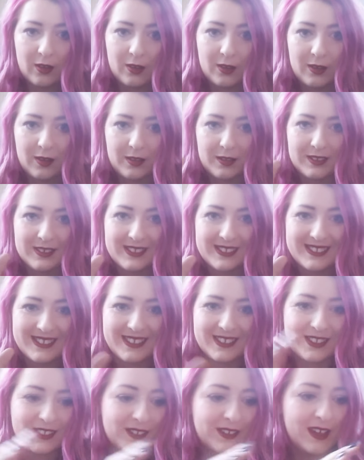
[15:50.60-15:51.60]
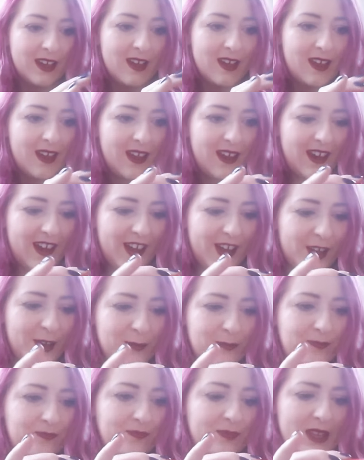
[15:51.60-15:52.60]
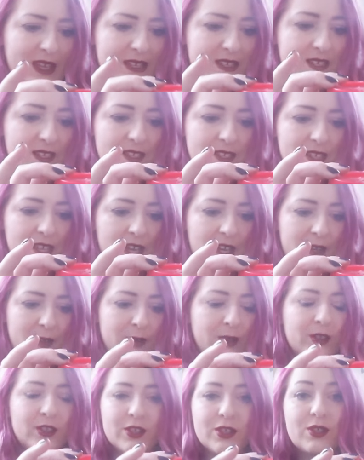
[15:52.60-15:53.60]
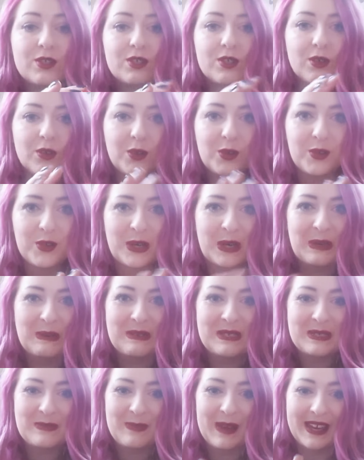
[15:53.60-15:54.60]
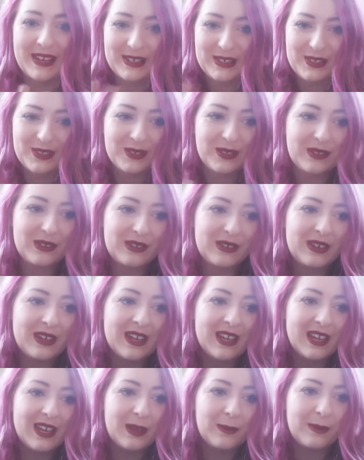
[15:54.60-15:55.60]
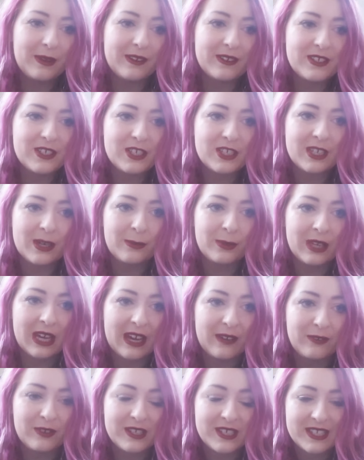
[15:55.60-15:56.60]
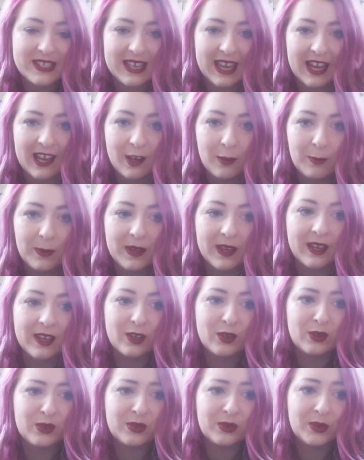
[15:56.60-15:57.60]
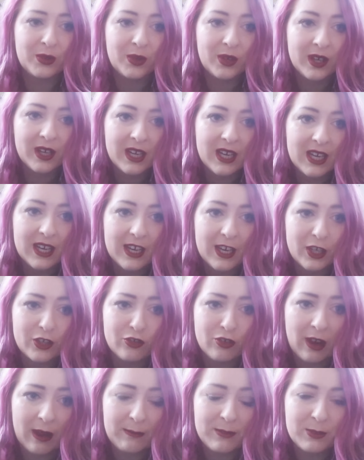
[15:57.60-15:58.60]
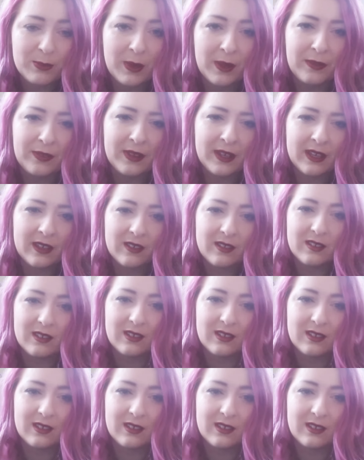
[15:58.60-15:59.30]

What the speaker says: Oh, didn't. So just always make sure, because you don't want to have an escapee or a trapped one that